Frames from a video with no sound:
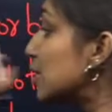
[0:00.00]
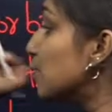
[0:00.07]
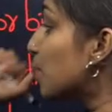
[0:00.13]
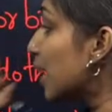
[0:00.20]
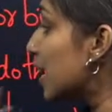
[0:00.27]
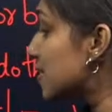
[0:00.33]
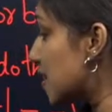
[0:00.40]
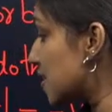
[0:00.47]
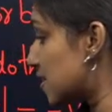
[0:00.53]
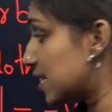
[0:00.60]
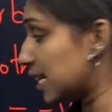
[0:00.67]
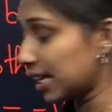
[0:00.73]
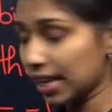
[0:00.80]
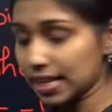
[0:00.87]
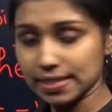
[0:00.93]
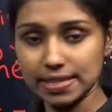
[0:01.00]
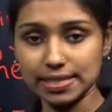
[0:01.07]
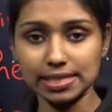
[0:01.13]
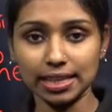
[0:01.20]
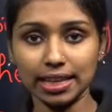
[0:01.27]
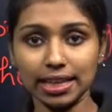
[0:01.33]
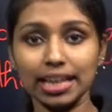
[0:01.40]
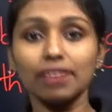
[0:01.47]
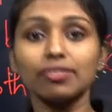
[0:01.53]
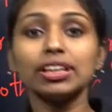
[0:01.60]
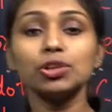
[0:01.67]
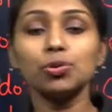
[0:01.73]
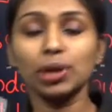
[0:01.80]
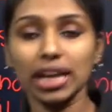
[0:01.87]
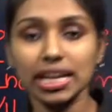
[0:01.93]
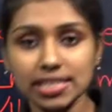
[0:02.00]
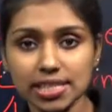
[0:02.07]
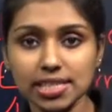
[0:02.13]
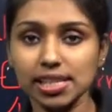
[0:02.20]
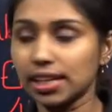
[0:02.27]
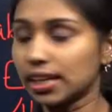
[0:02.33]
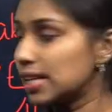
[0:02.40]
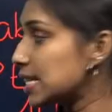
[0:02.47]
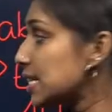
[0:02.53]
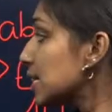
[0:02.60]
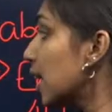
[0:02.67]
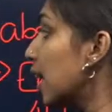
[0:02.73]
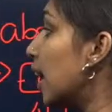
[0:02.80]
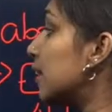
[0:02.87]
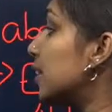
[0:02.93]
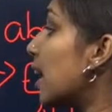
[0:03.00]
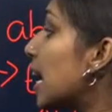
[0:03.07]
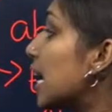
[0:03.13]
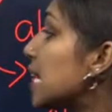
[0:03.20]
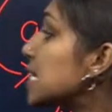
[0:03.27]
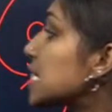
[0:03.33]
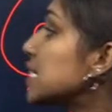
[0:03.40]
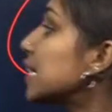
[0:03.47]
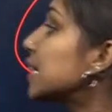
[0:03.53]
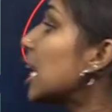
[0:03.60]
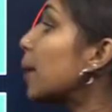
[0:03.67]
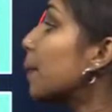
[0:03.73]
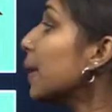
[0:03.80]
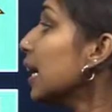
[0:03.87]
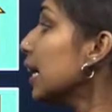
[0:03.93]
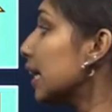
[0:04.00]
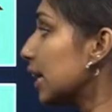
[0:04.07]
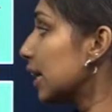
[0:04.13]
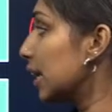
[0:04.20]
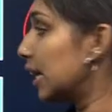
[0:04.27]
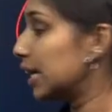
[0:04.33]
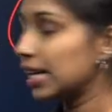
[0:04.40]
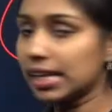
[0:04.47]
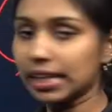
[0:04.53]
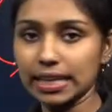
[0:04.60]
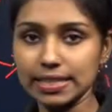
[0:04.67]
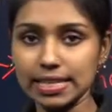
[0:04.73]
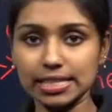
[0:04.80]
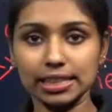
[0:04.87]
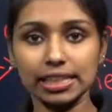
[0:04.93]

nuclear charge decreases, the ionization enthalpy decreases.